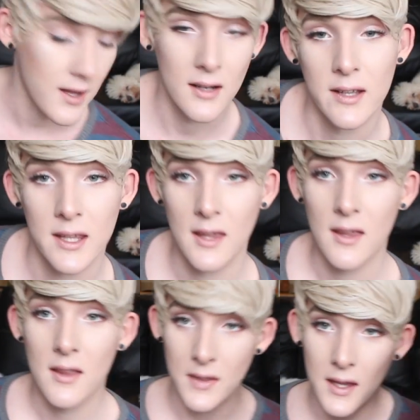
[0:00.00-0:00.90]
Kind of
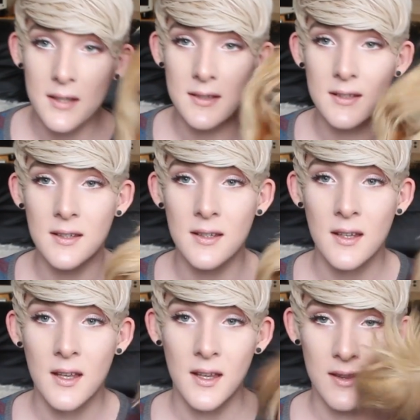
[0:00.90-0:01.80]
like this,
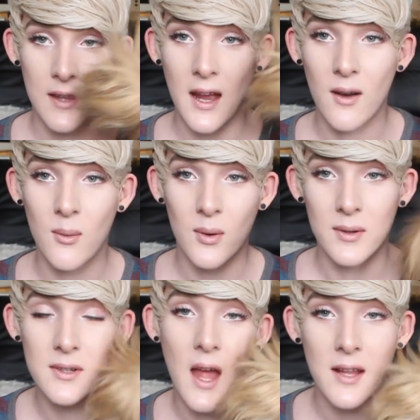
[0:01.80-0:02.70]
the hair we're
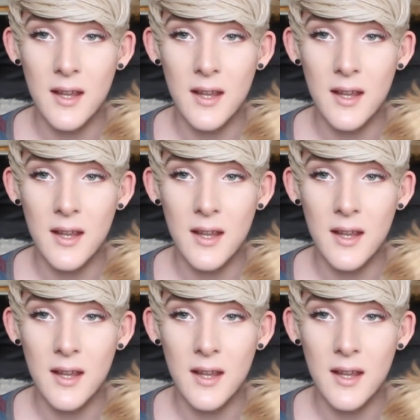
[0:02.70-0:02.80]
going to dye